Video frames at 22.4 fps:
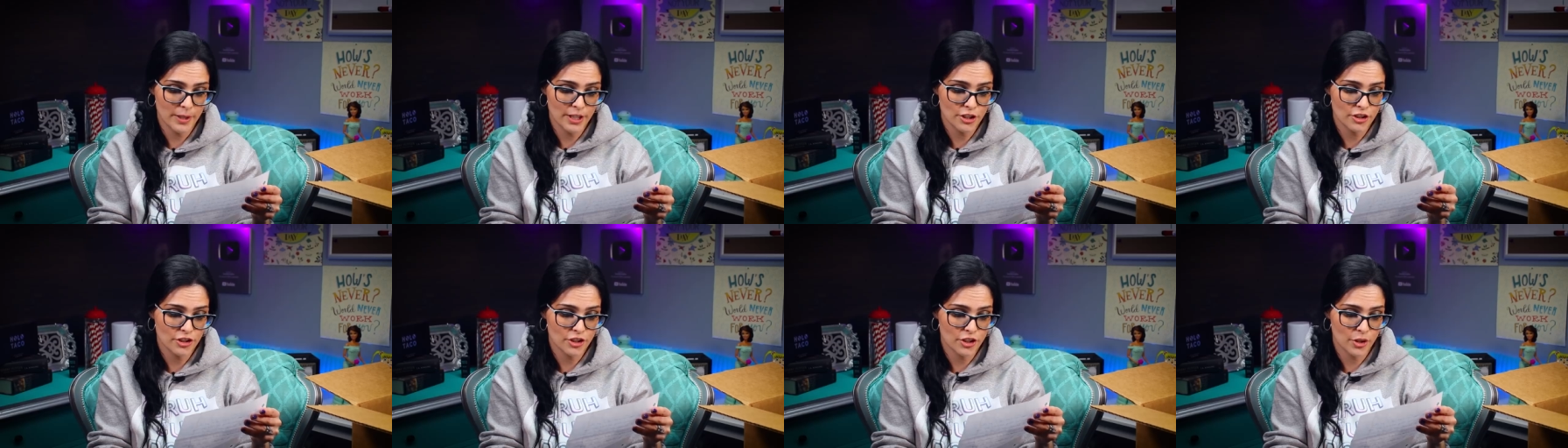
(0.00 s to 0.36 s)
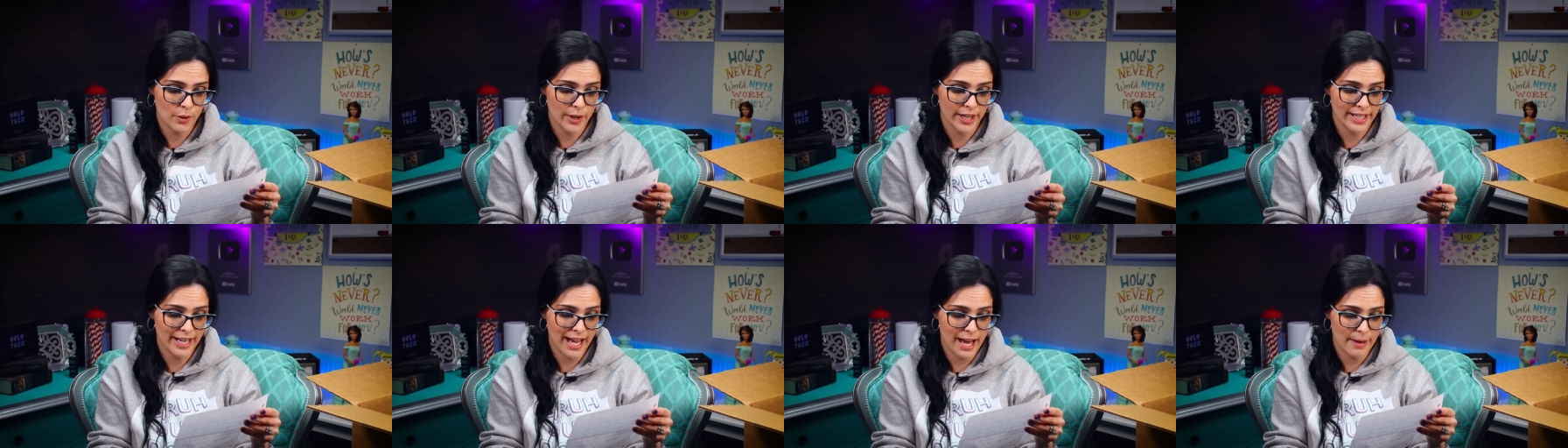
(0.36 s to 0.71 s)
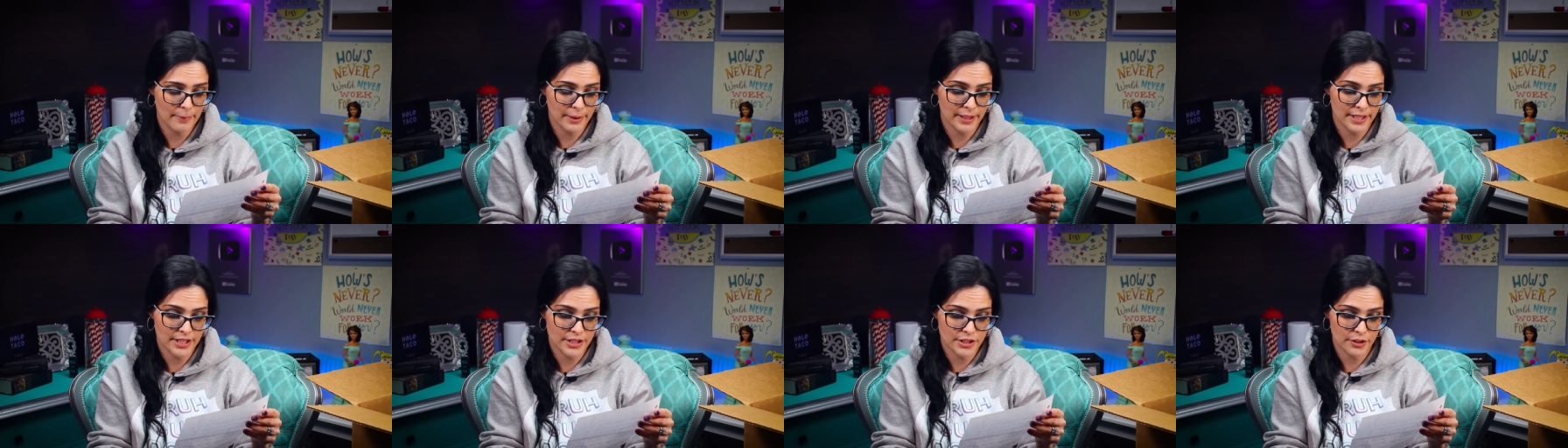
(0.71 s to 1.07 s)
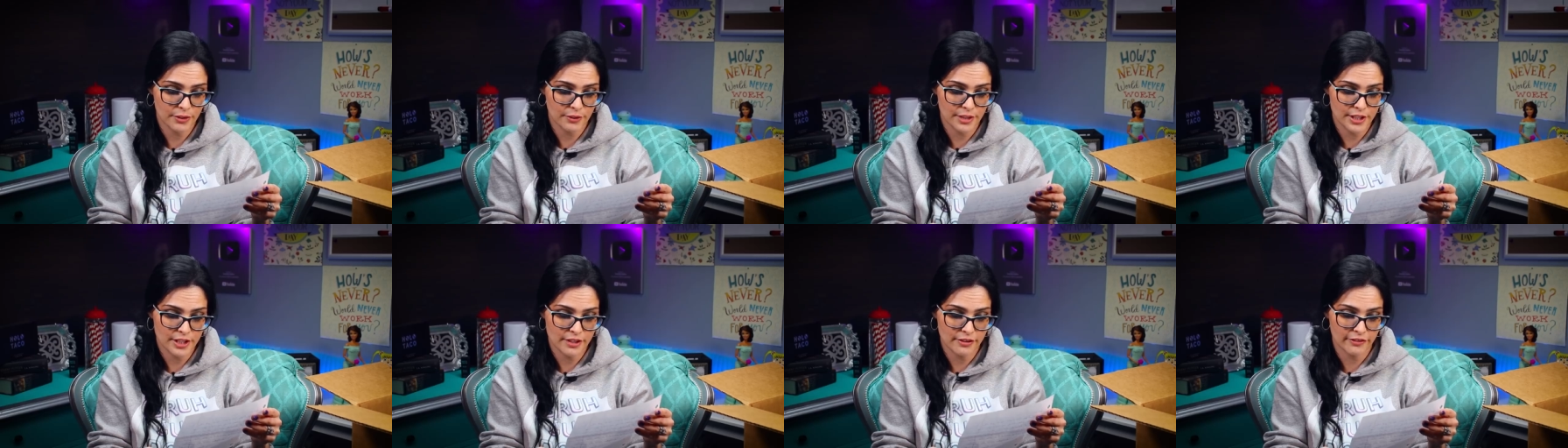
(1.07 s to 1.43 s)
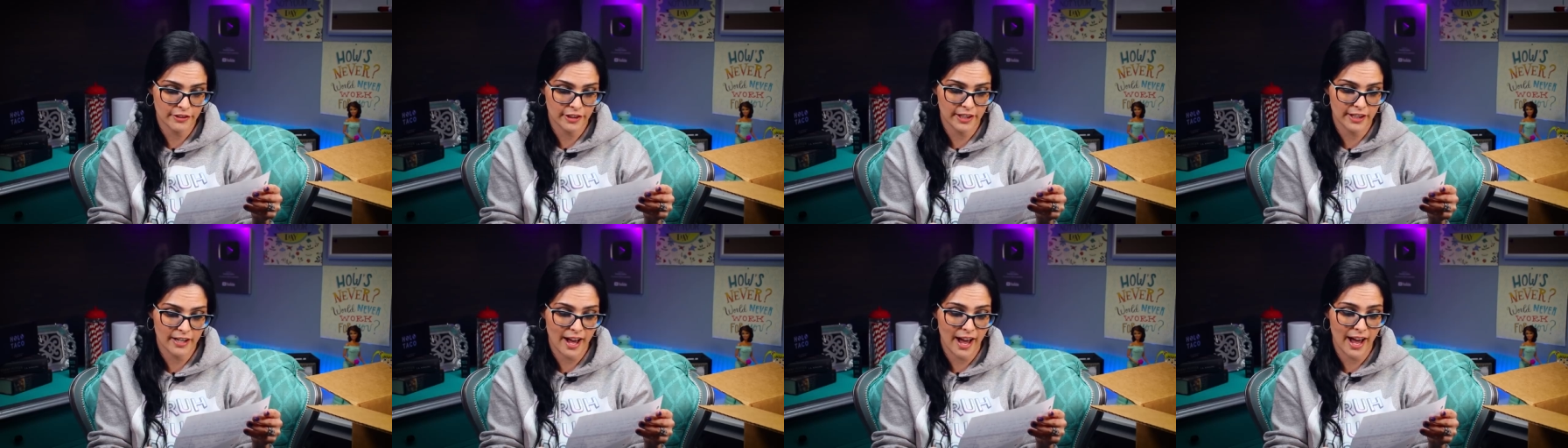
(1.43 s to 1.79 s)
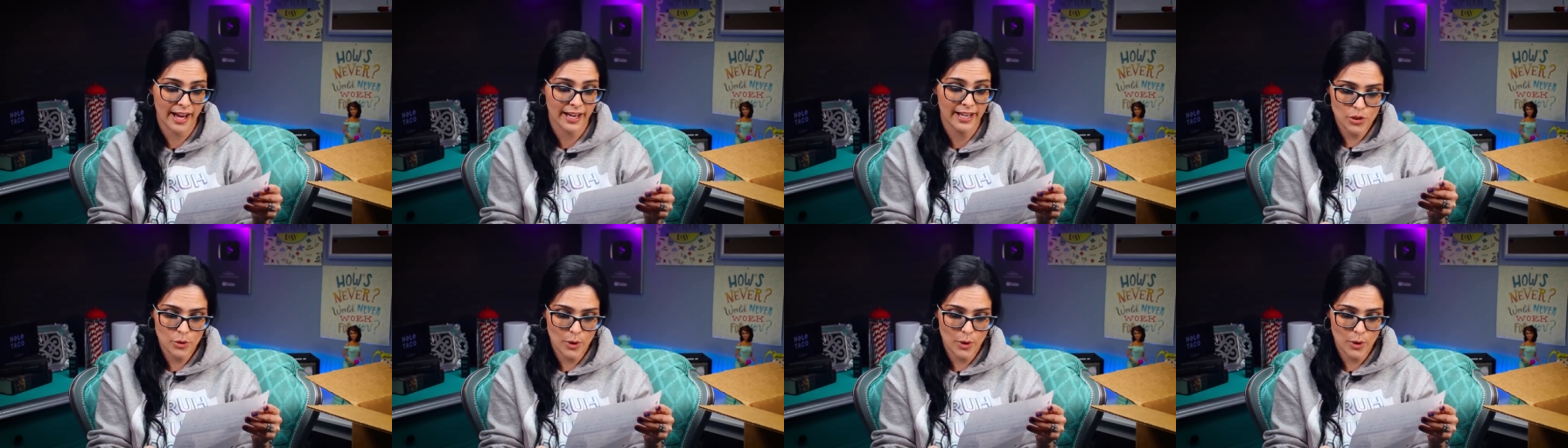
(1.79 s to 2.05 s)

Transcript: much joy and happiness to Christopher and I,